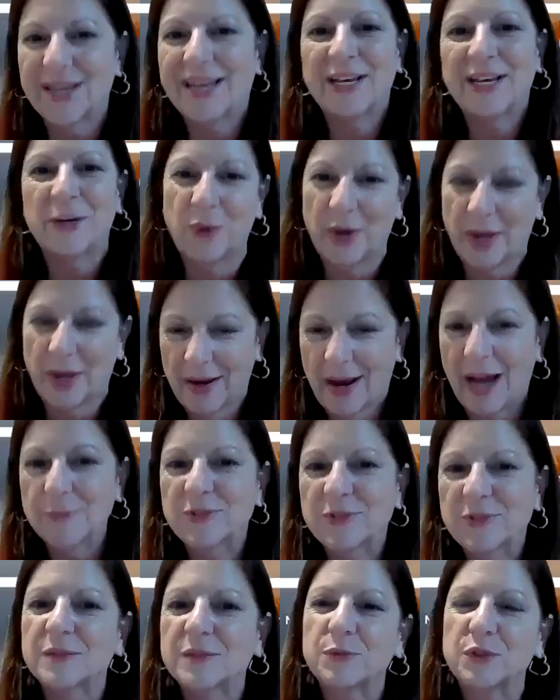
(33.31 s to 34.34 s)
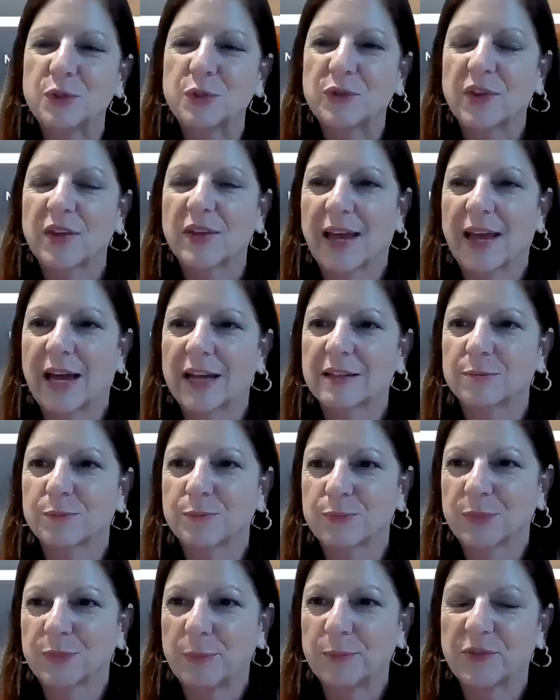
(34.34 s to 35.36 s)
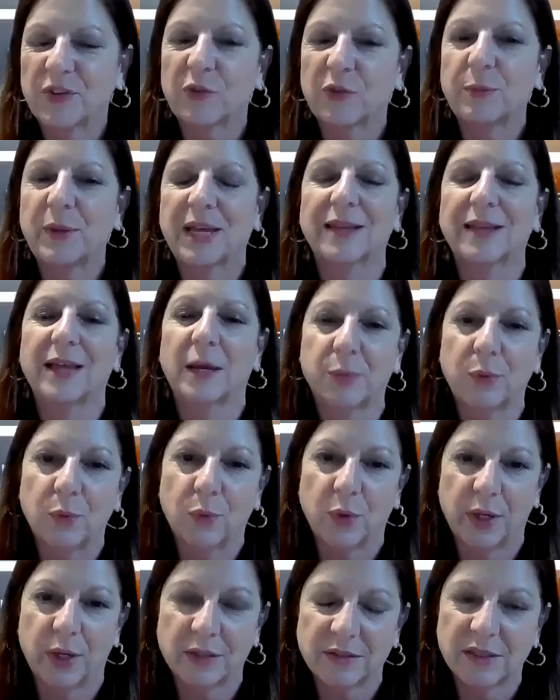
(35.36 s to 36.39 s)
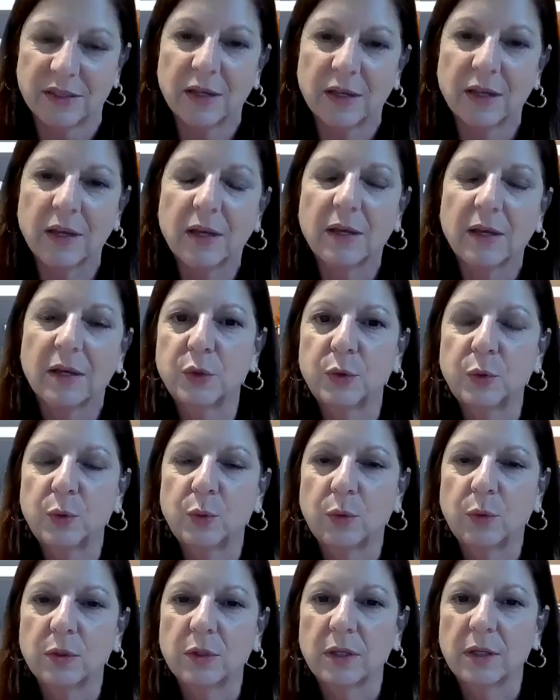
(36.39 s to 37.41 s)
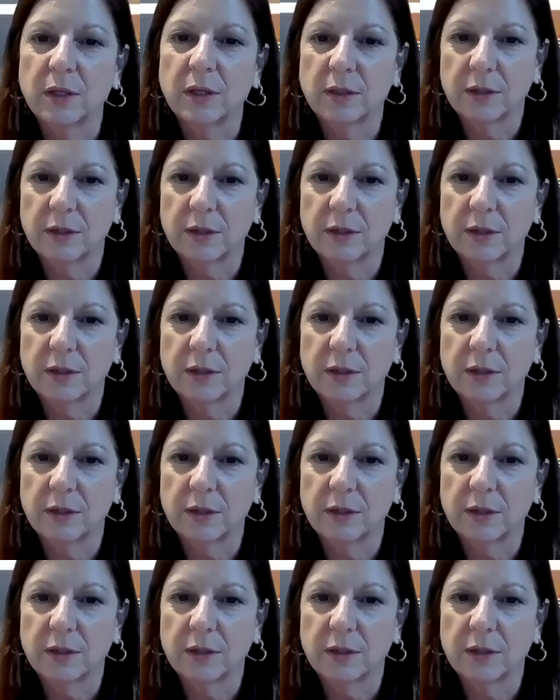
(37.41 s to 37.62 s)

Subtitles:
But anyway, I'm just making that point to